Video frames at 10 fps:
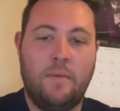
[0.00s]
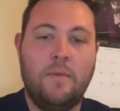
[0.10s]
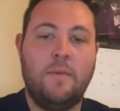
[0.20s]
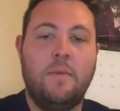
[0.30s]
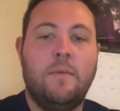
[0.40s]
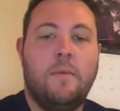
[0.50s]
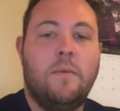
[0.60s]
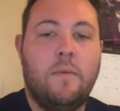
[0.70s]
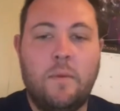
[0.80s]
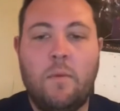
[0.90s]

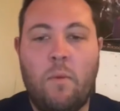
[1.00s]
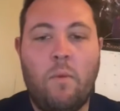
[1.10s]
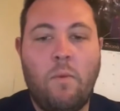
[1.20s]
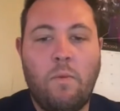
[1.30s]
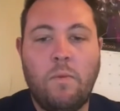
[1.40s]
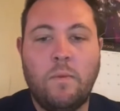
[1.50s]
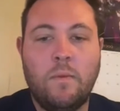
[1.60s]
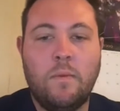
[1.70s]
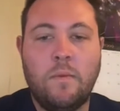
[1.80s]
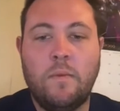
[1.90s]

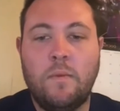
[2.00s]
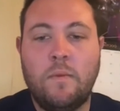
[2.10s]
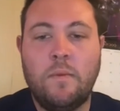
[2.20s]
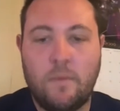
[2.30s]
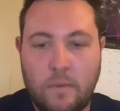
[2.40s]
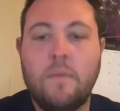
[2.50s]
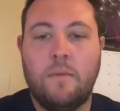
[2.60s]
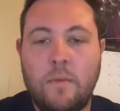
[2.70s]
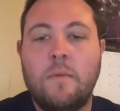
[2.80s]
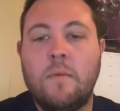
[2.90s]

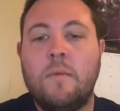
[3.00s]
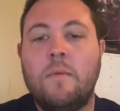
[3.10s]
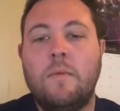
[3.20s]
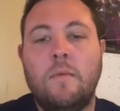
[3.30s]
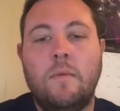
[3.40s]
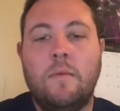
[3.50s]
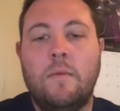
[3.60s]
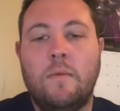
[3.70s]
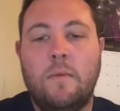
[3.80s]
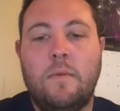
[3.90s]

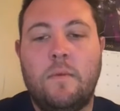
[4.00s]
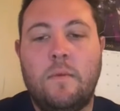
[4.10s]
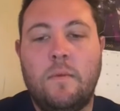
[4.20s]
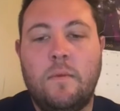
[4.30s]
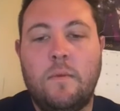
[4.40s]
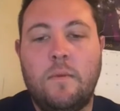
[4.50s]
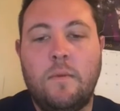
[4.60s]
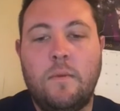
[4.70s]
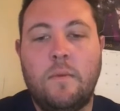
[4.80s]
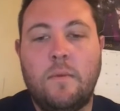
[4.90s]

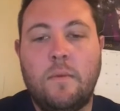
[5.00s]
No words are spoken by the person on screen.